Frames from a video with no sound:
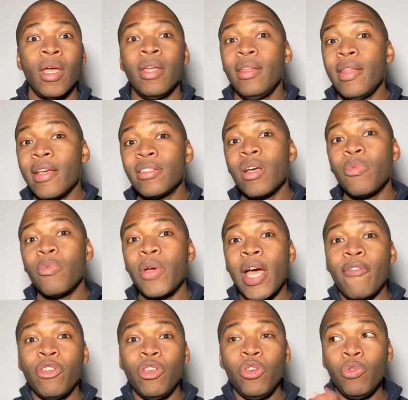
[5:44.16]
Next up, we have
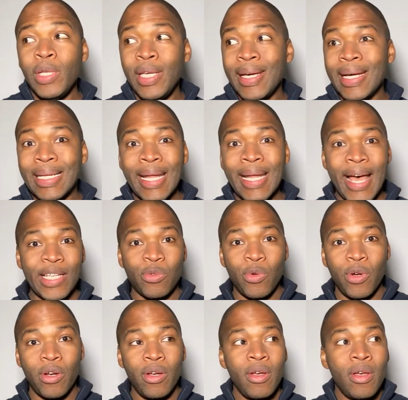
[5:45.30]
unique
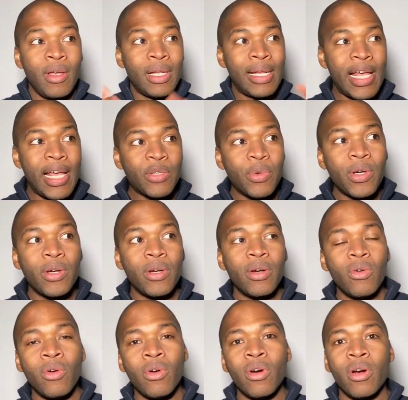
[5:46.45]
glassware. Glassware
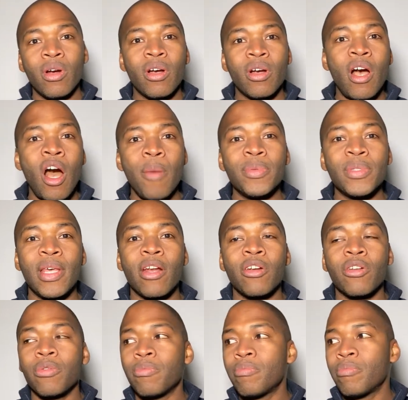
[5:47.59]
or cups that
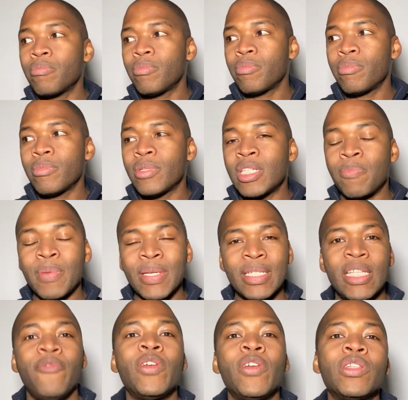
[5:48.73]
are
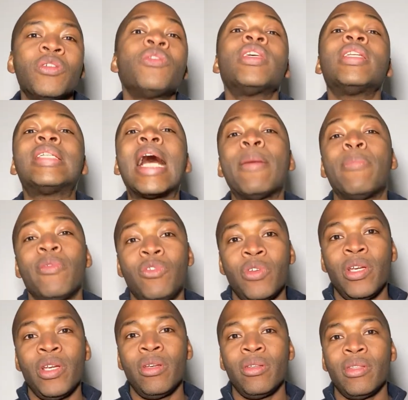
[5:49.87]
specific to the type of
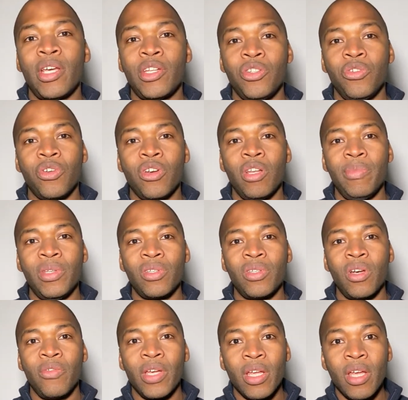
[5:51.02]
drink that you're going to be
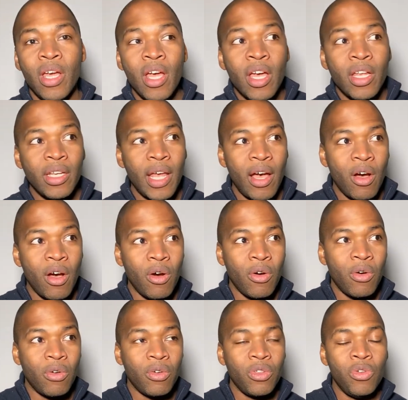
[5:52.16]
serving.
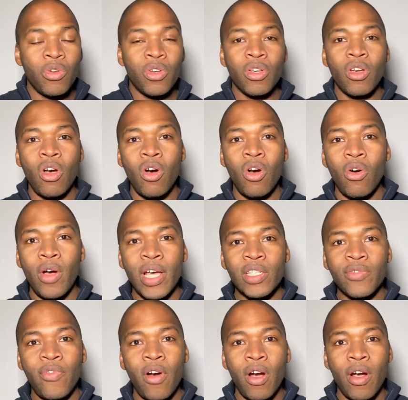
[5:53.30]
Now, you can go as
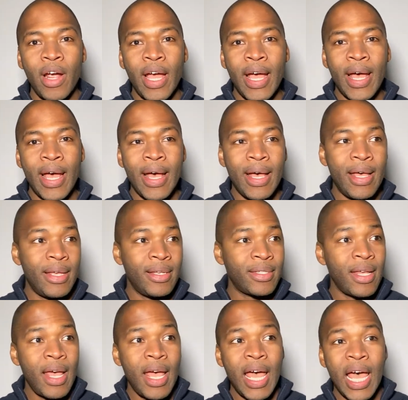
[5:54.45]
far as
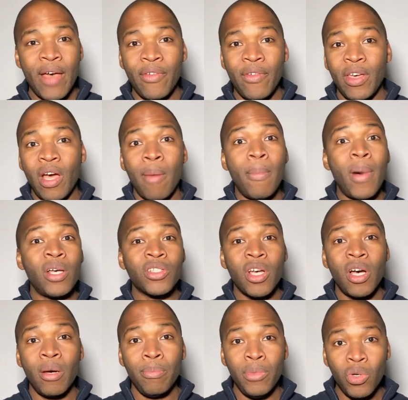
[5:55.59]
having a
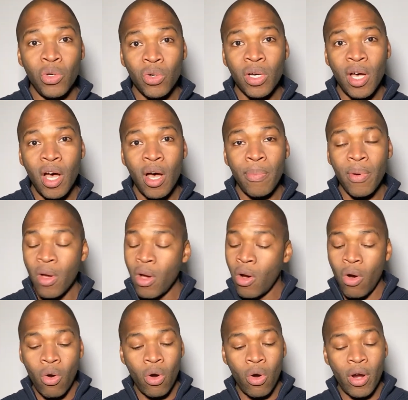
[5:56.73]
Moscow Mule cup
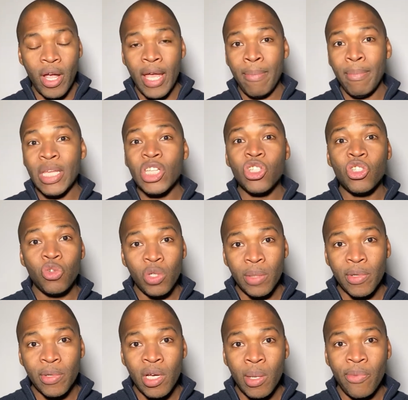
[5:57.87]
or a mint julep
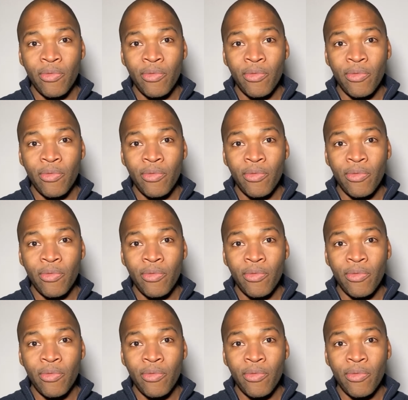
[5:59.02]
cup,